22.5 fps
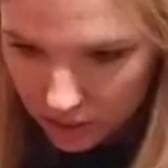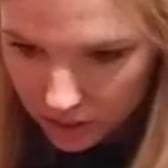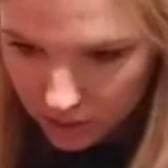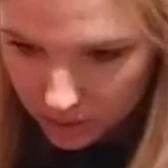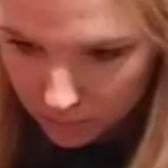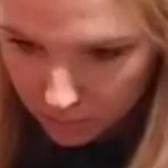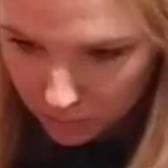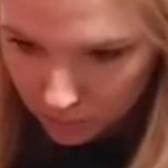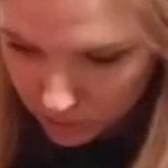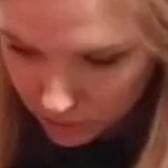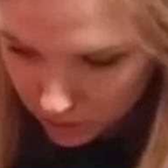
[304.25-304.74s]
It's
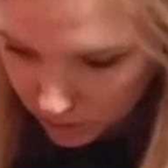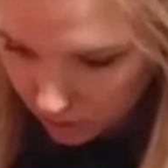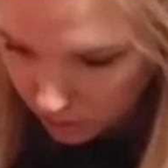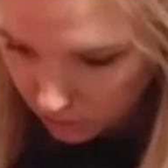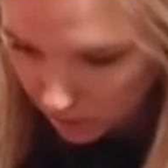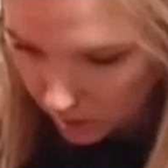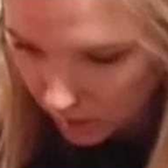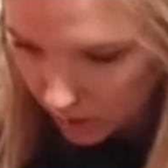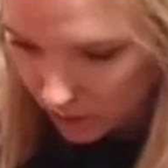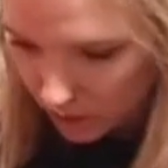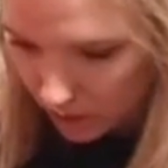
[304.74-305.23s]
supposed to
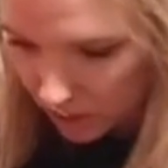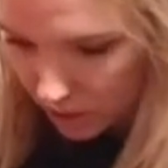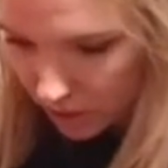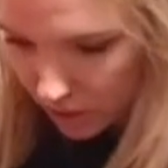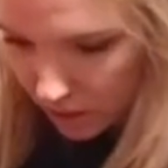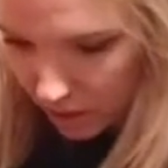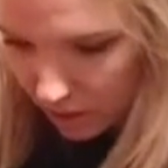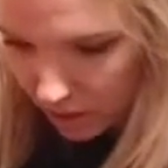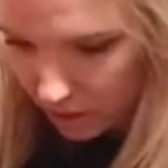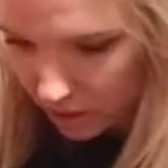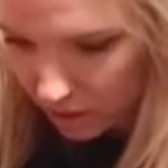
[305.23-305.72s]
go
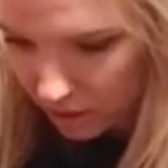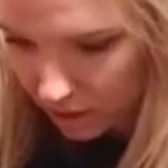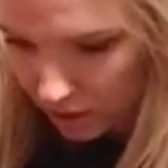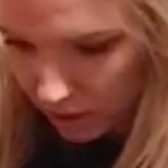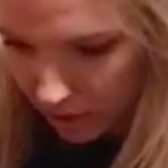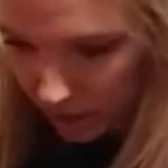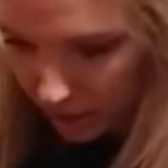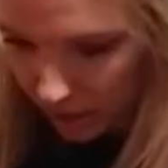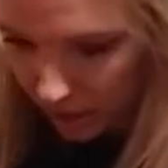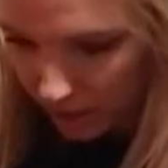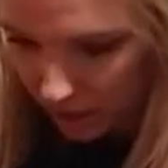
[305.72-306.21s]
under.
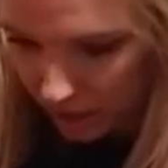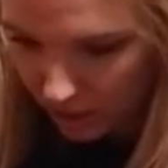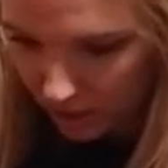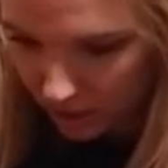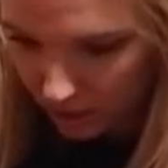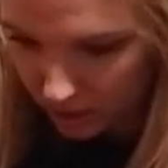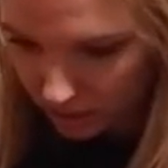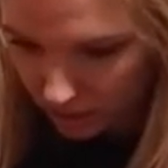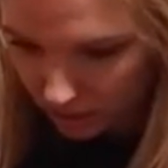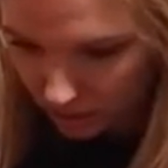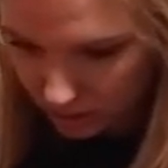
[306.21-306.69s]

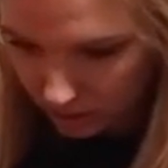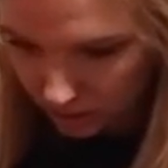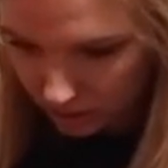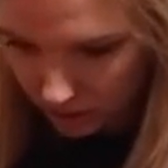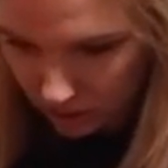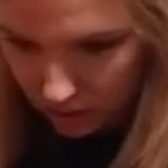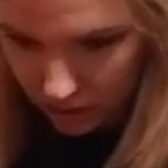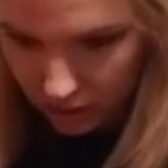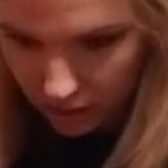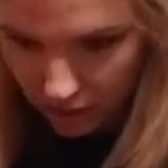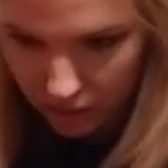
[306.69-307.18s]
Yes.
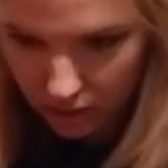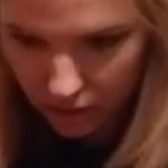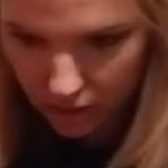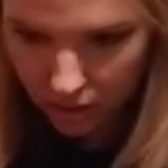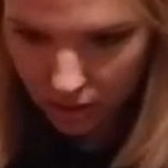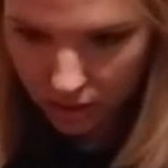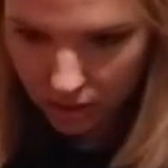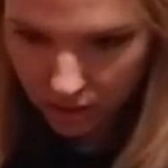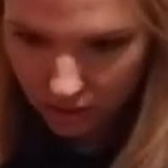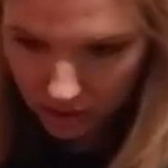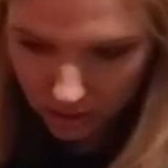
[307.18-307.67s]

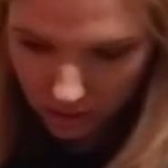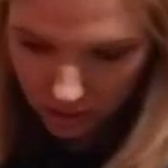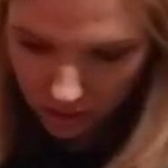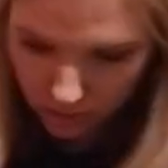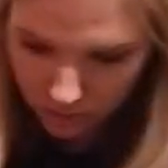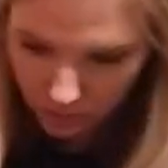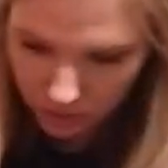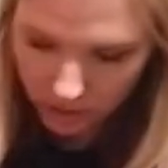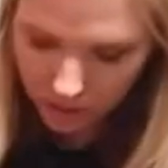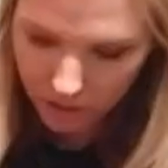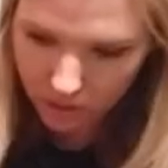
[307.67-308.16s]

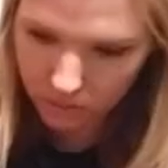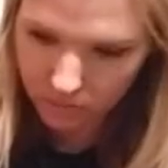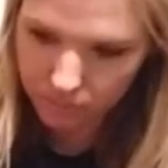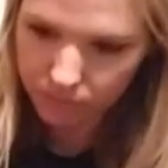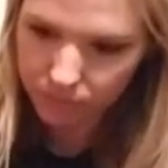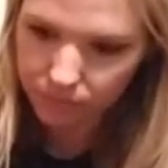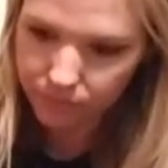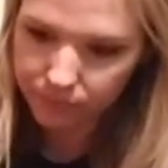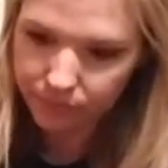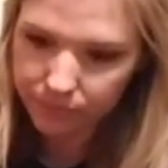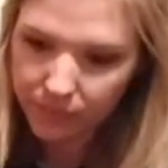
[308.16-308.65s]
There we go
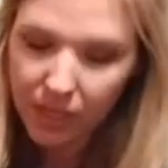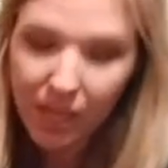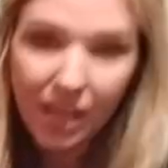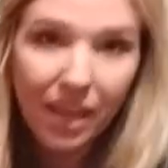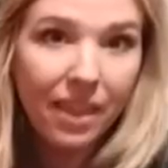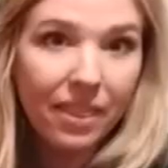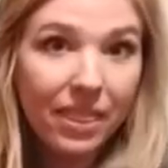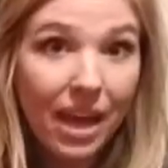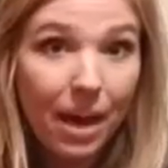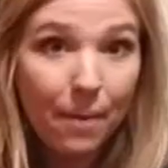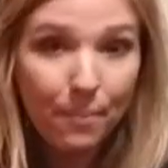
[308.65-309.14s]

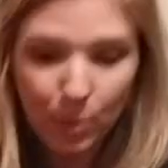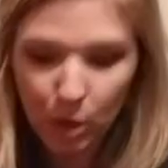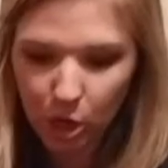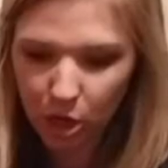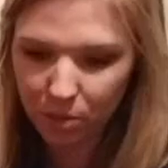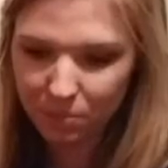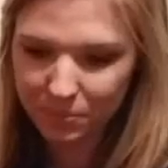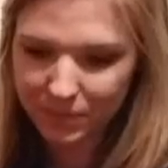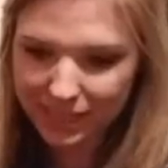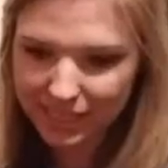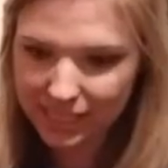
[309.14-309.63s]

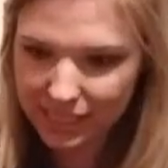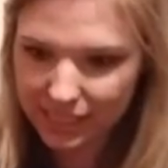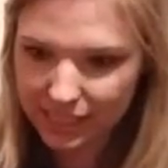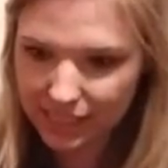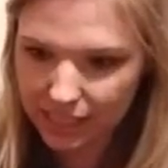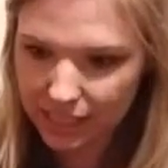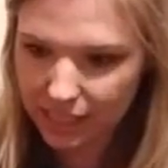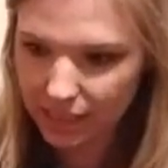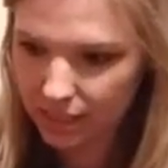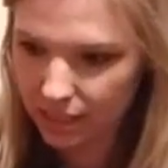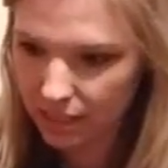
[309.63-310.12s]
part was
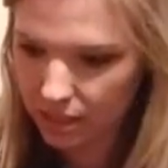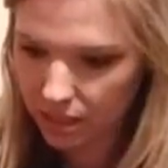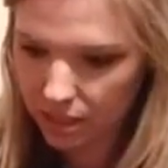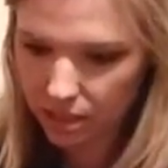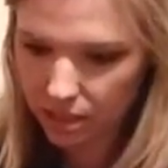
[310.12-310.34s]
easy.